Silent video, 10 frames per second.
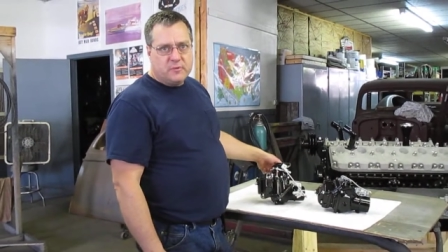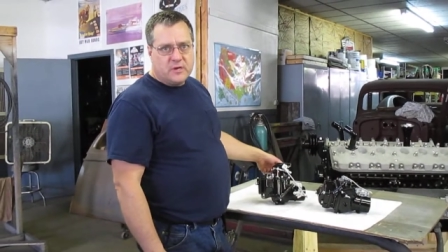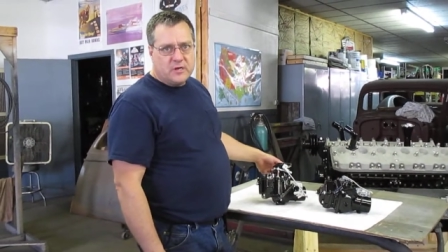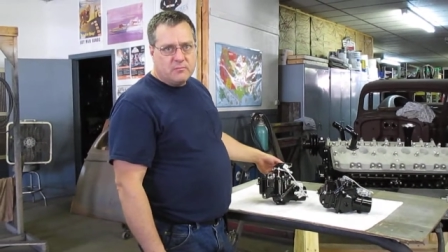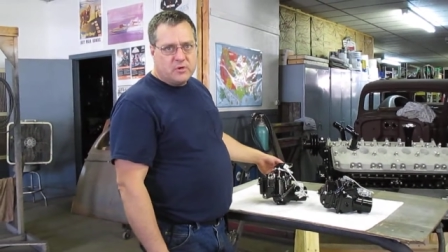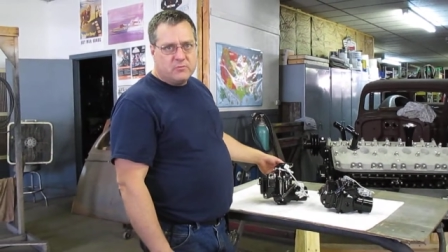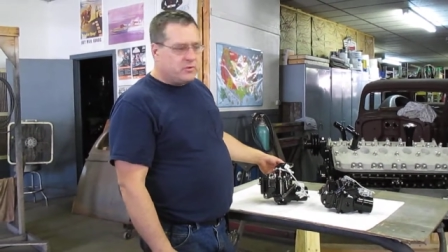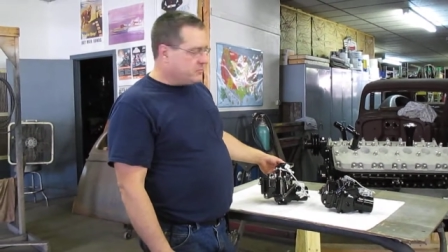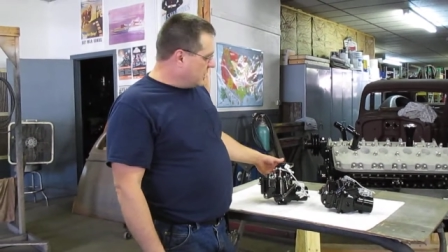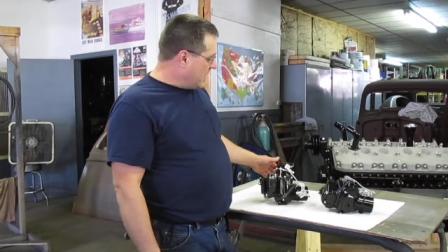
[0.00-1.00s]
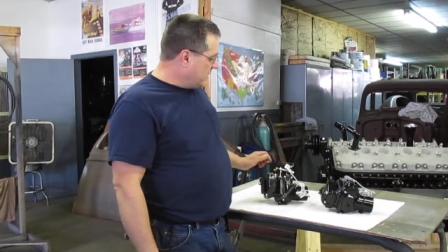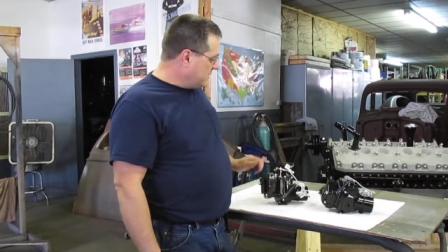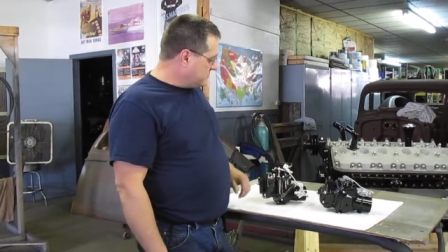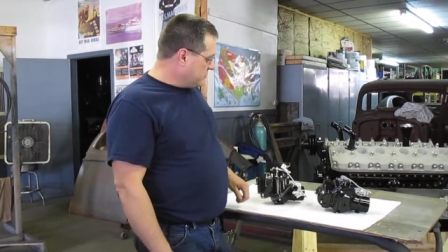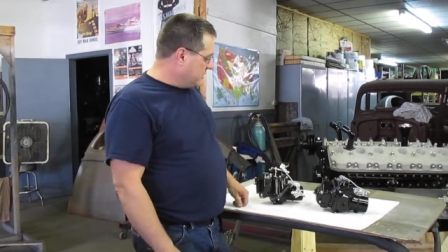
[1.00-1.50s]
but anybody with a
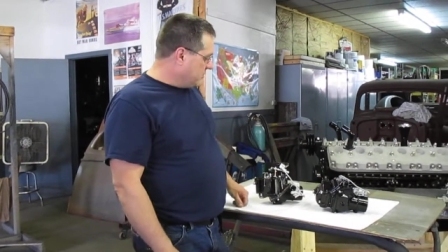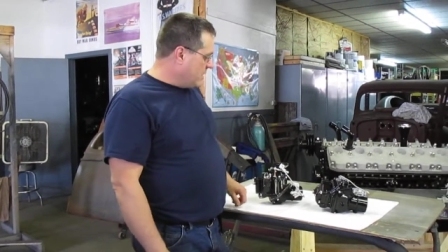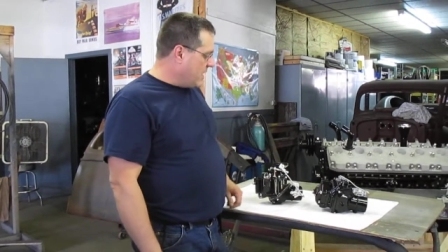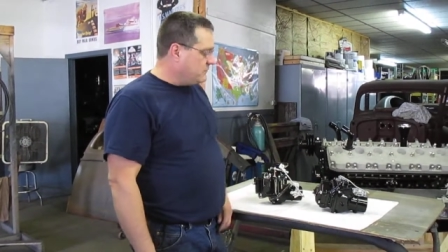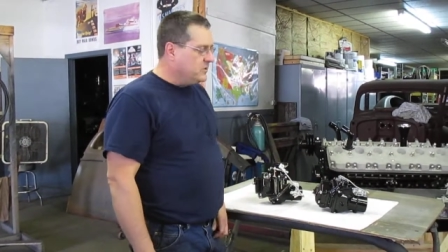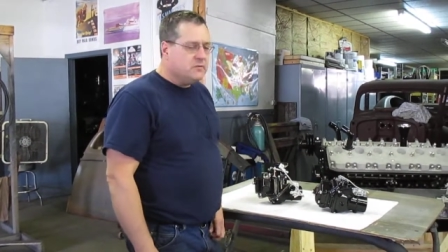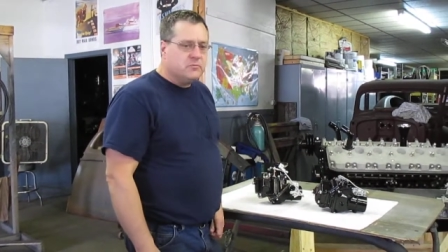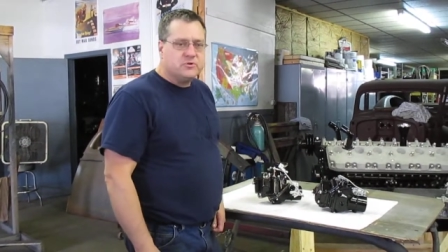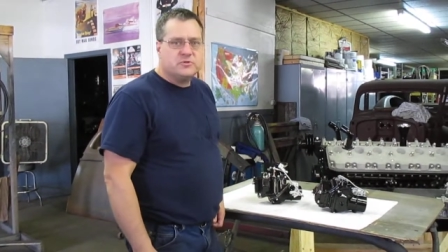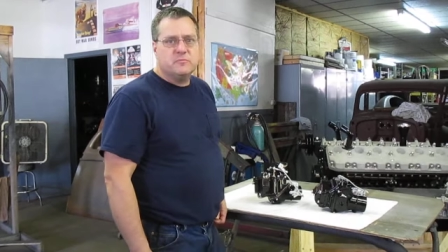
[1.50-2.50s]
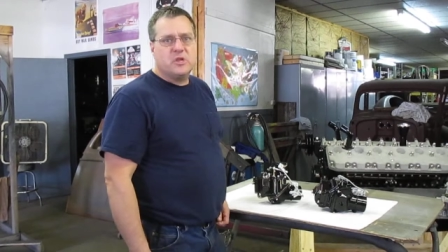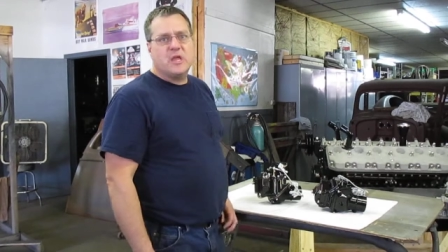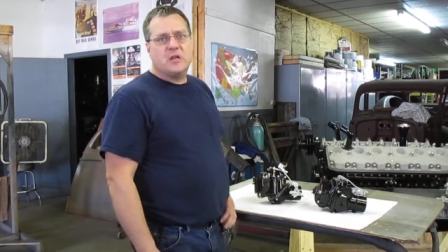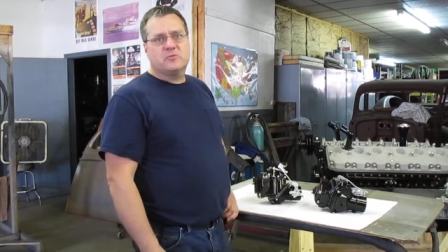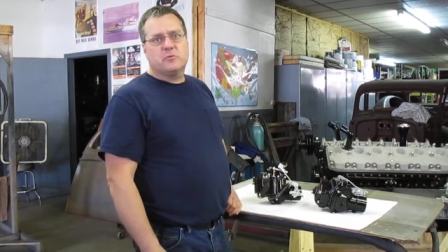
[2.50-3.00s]
Bugatti is pretty crafty, and most of the
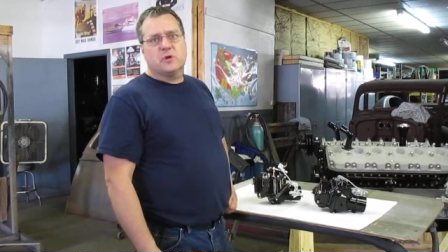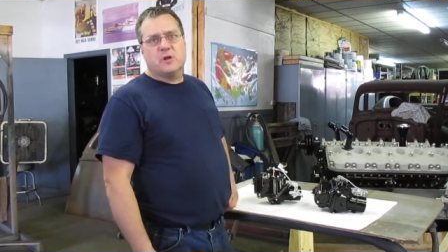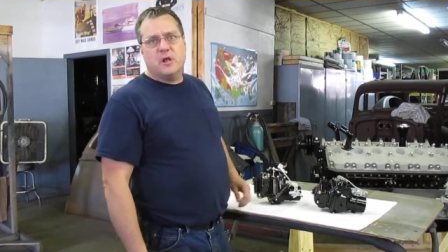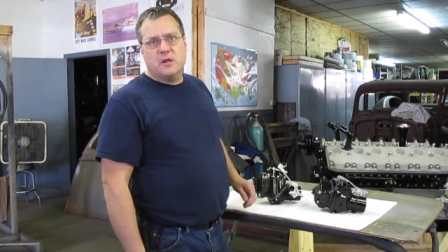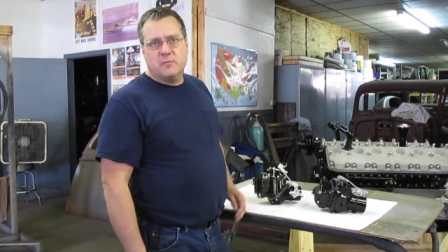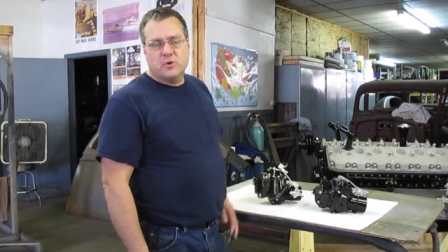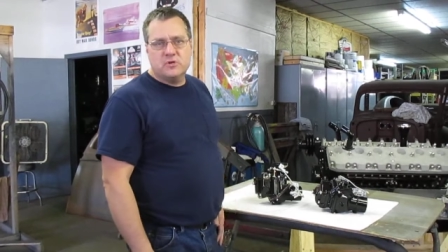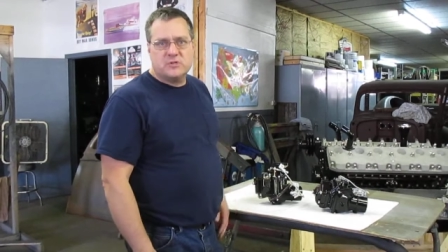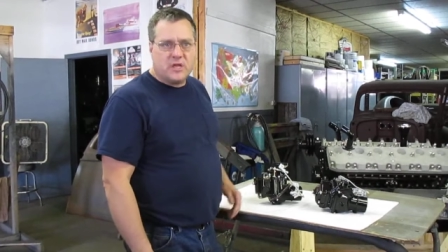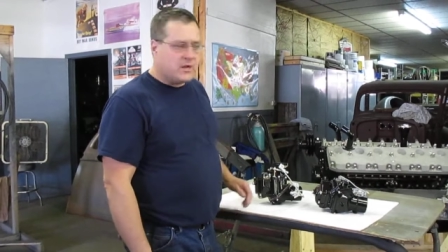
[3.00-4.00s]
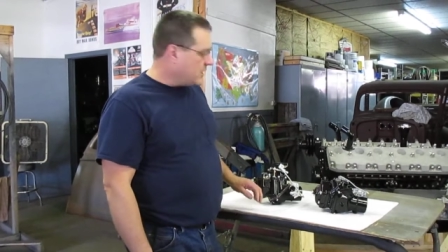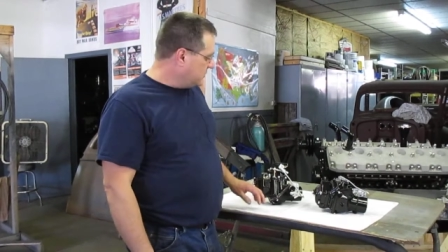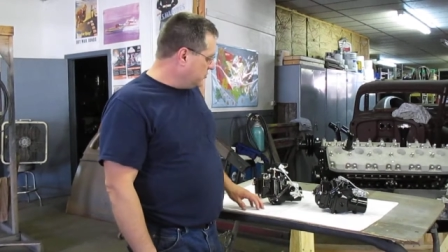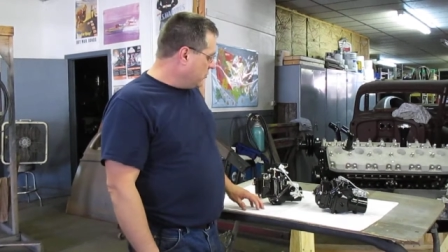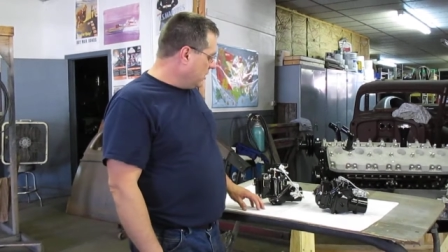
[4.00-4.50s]
mechanics working on them understand how to
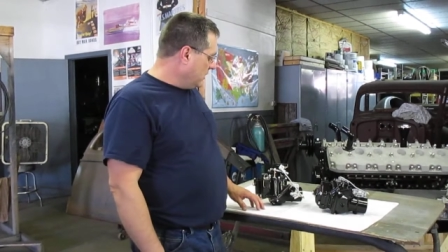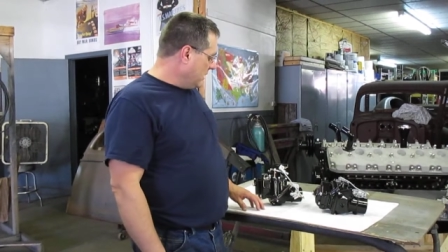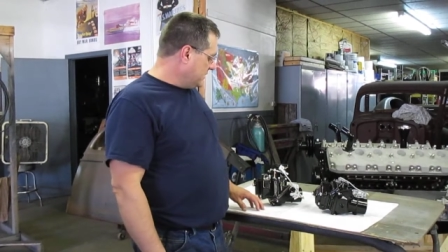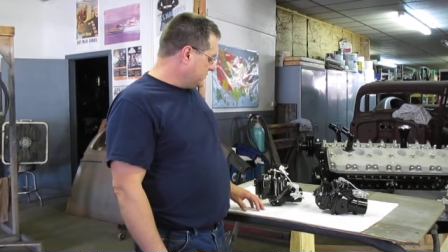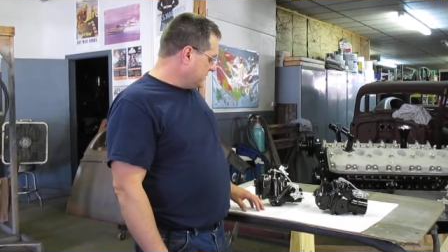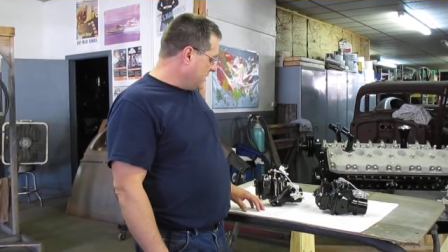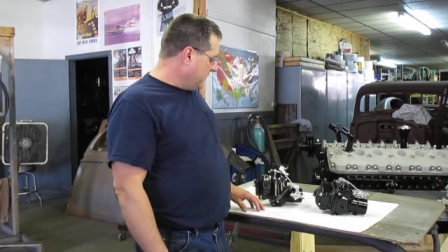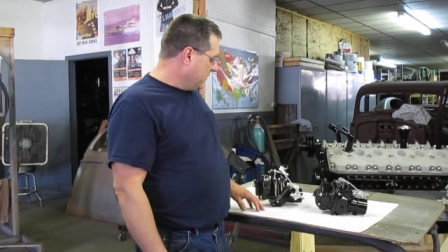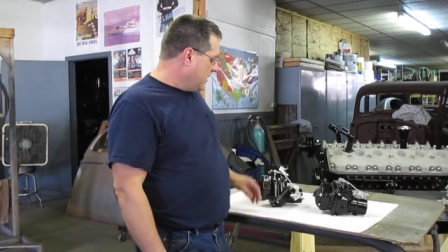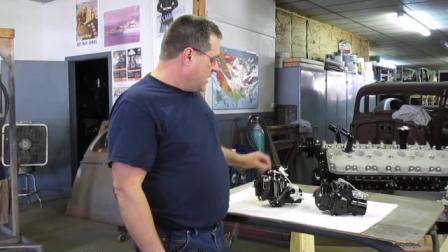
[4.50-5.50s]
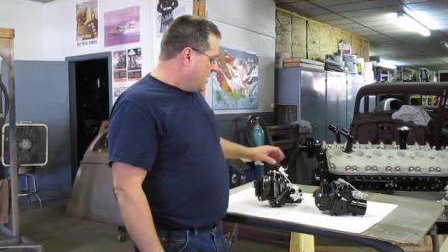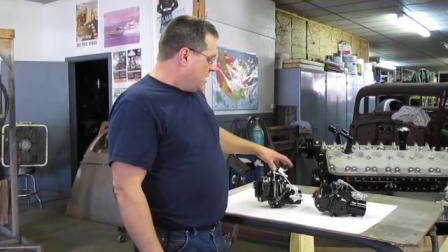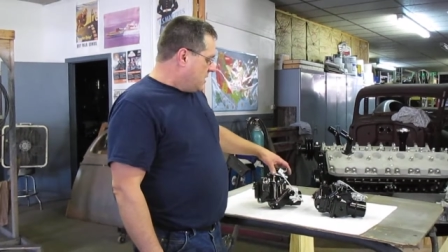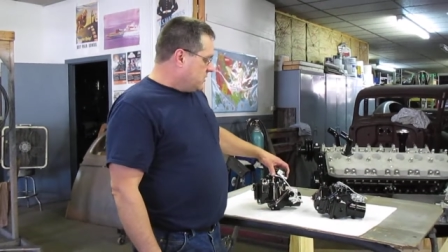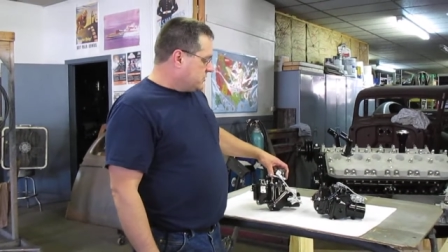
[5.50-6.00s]
do all that stuff.
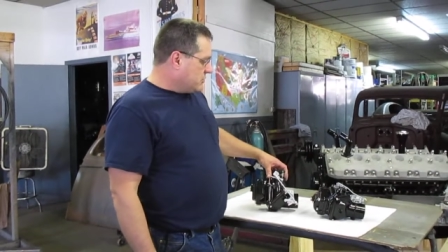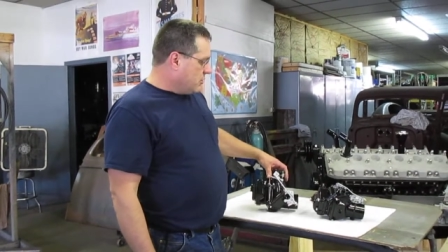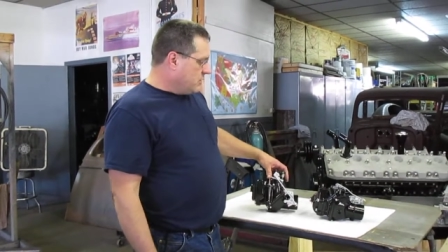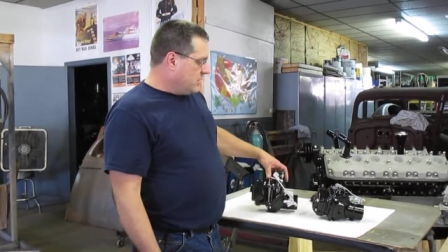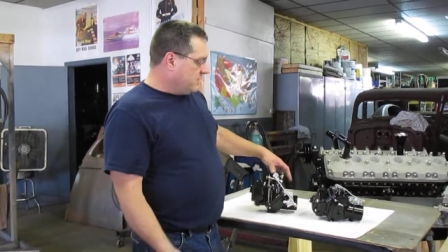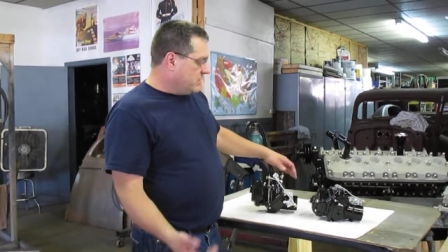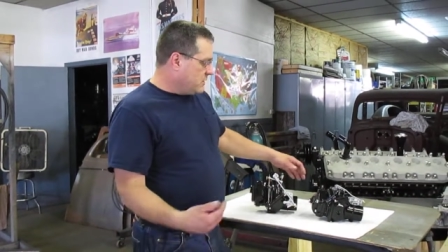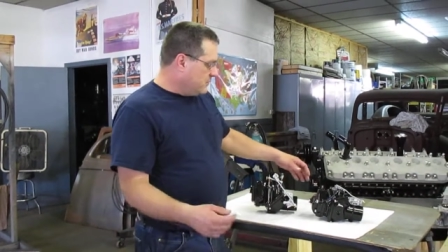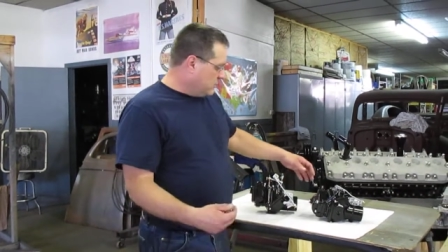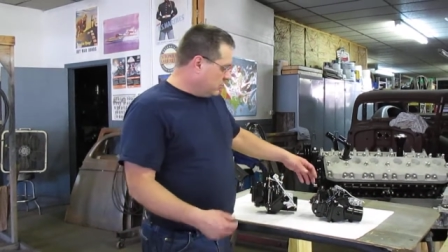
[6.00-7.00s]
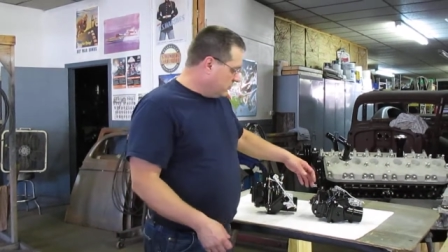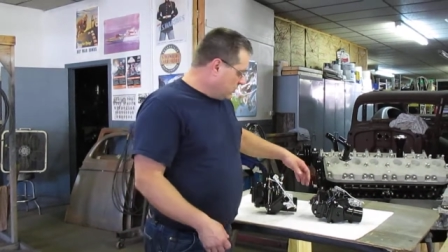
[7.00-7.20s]
So if you come in a little